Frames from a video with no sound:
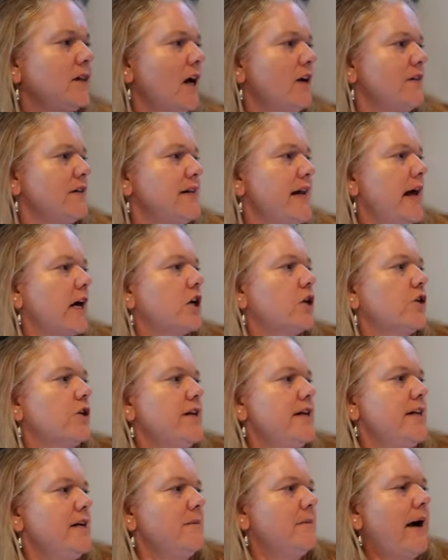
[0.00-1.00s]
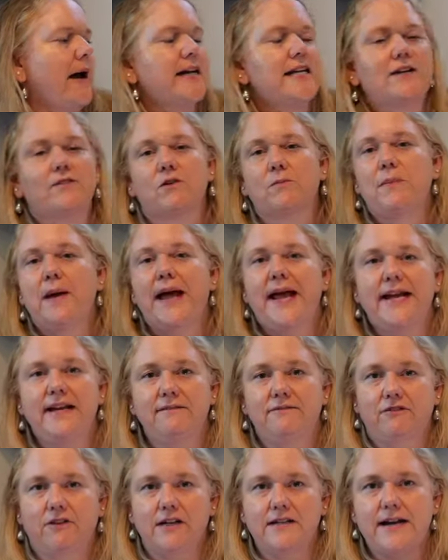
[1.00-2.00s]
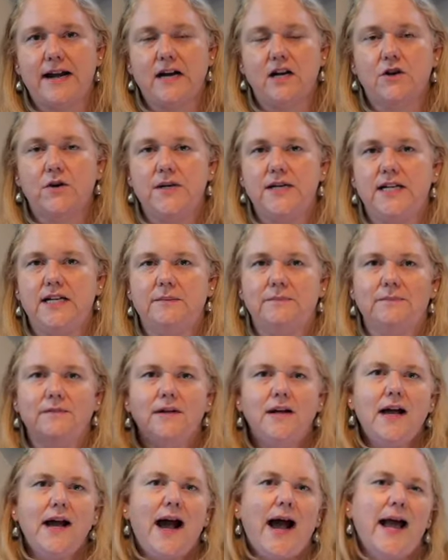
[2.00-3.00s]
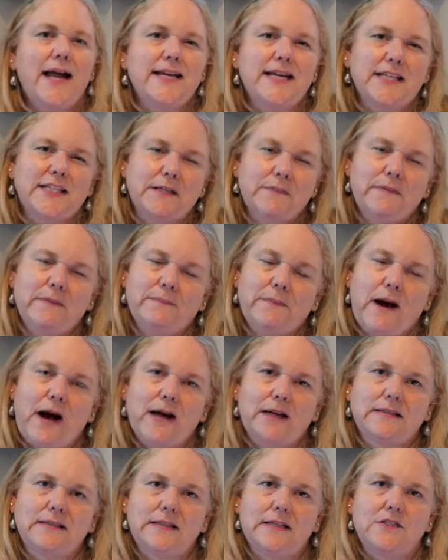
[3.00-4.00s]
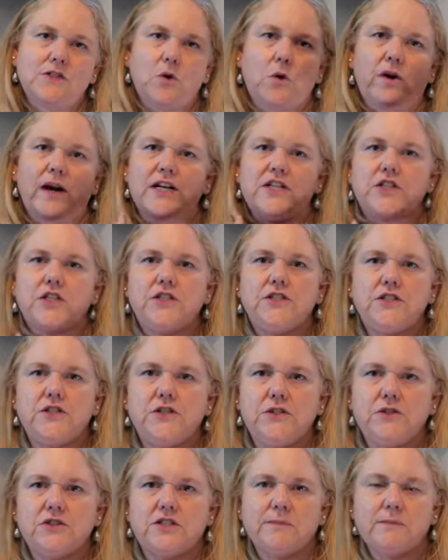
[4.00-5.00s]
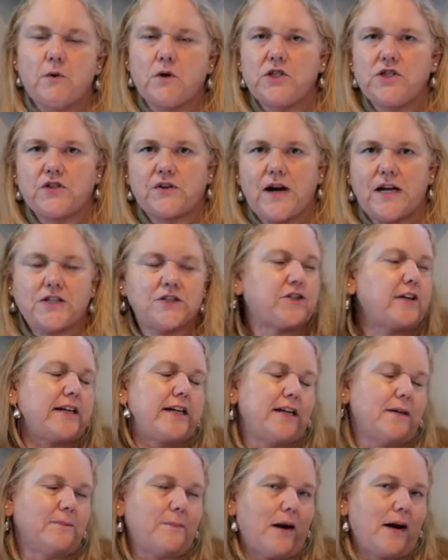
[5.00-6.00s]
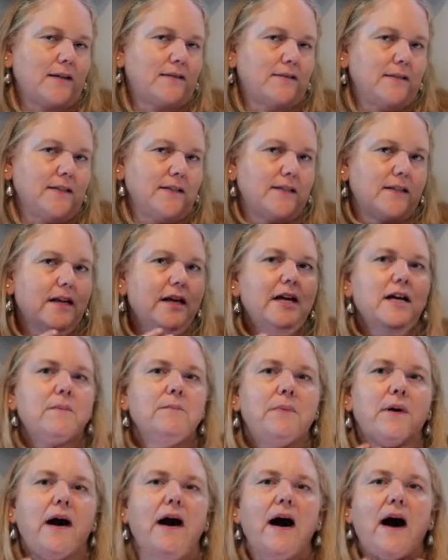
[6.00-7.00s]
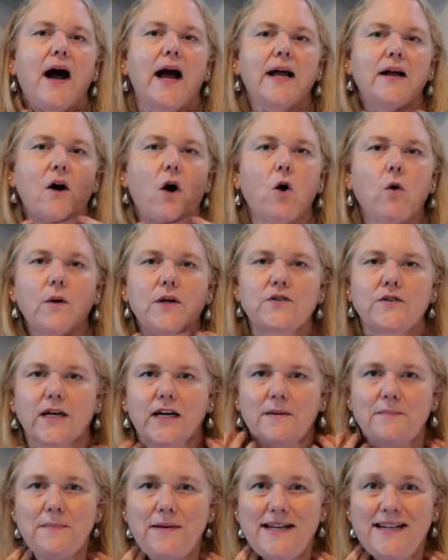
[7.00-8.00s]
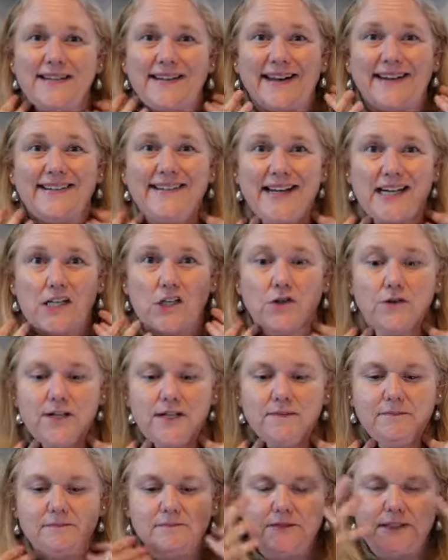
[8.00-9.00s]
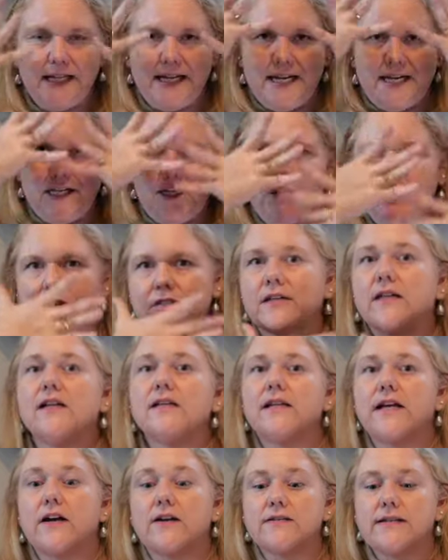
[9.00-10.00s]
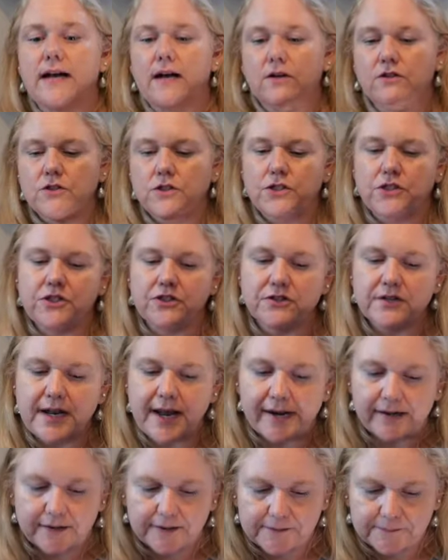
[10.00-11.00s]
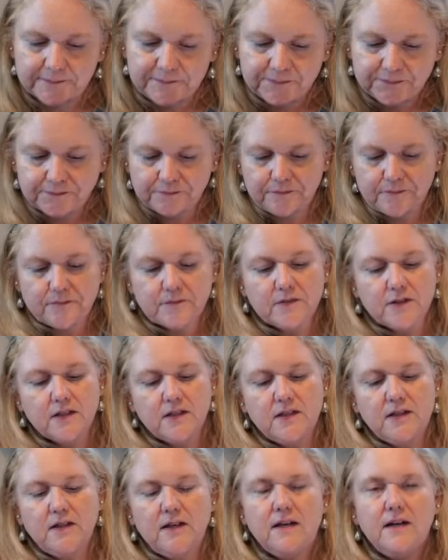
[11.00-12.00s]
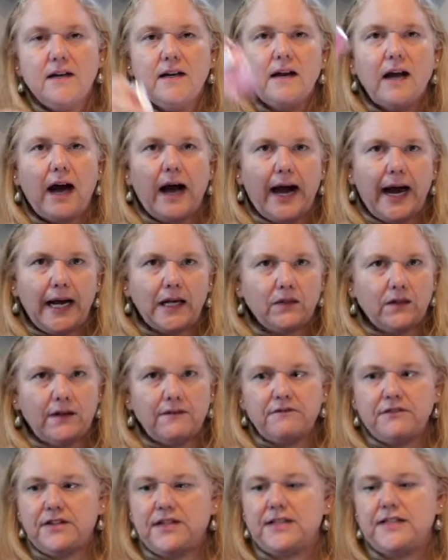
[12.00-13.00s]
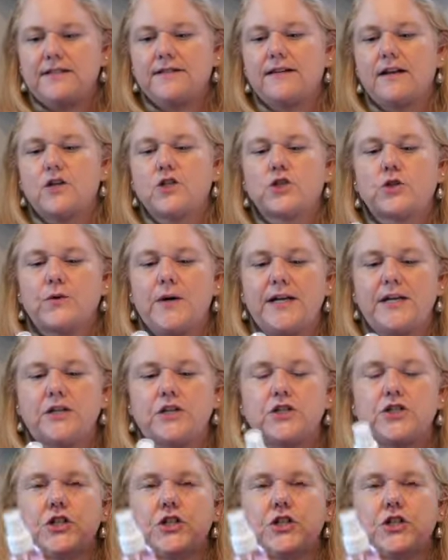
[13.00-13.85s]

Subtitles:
love a neck cream. I never pay for a neck cream. I get them in boxes, or I just use the moisturizers I get in boxes. But I always recommend neck cream. Take your skincare down to your neck. I love this Trader